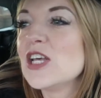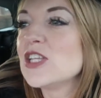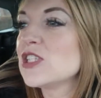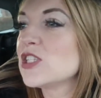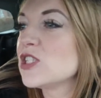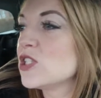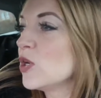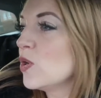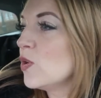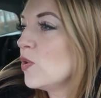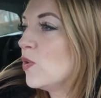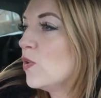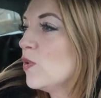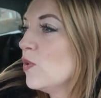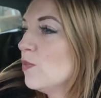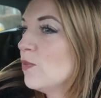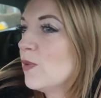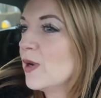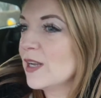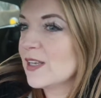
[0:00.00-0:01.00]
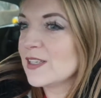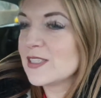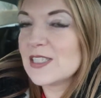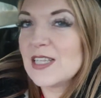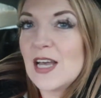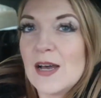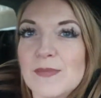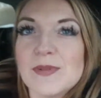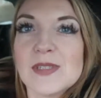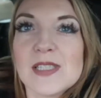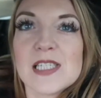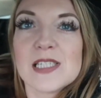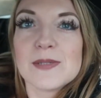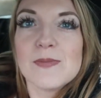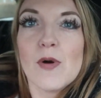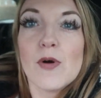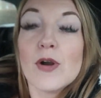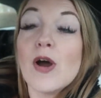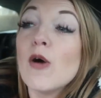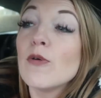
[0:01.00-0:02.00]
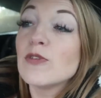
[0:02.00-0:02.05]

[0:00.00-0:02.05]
So what else has happened this morning?